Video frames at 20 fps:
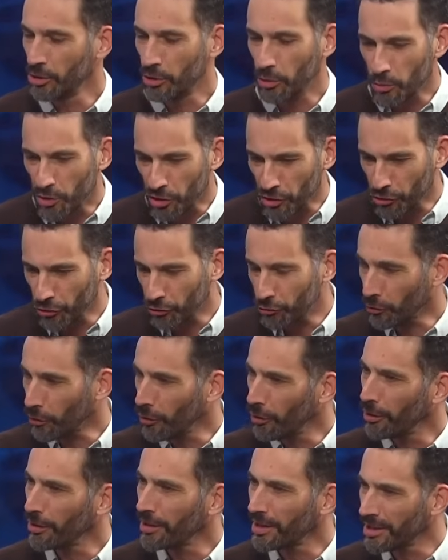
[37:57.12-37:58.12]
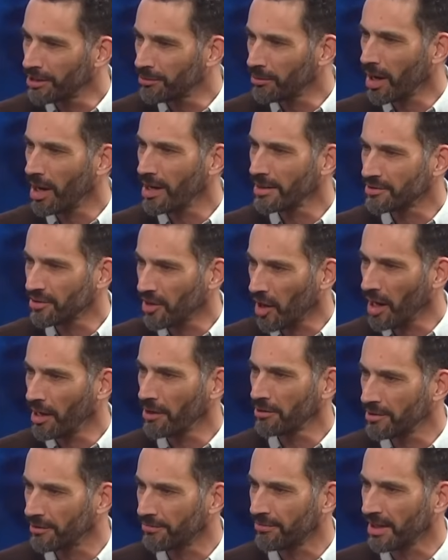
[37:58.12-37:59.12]
to destroy Iran's
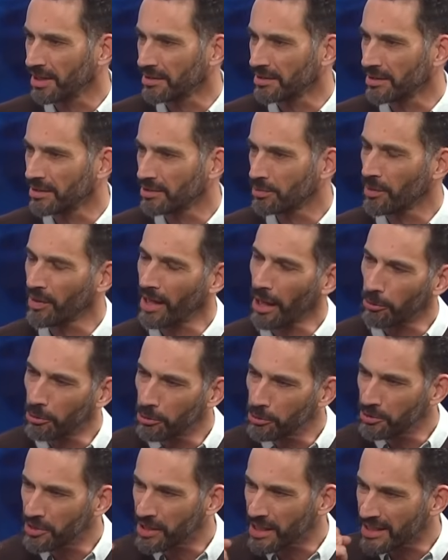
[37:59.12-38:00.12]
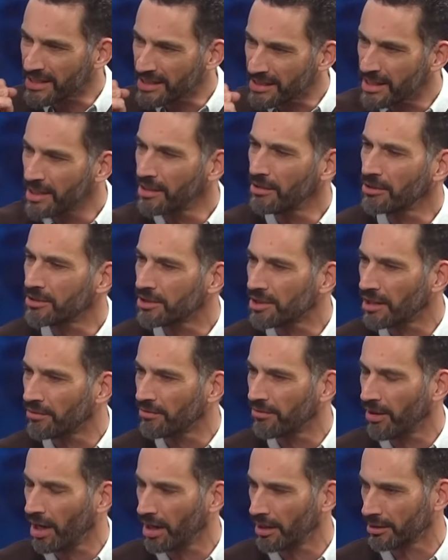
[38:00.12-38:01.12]
air defenses without losing a single
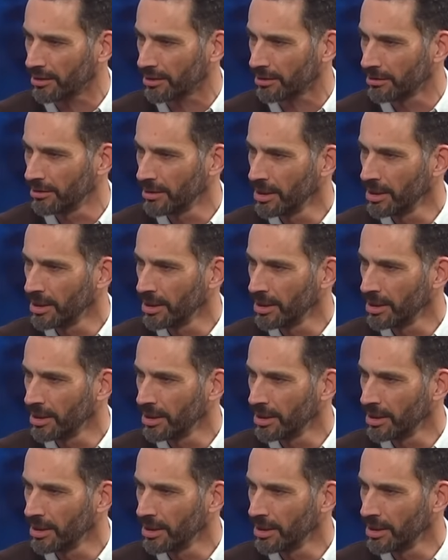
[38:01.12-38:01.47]
jet fighter.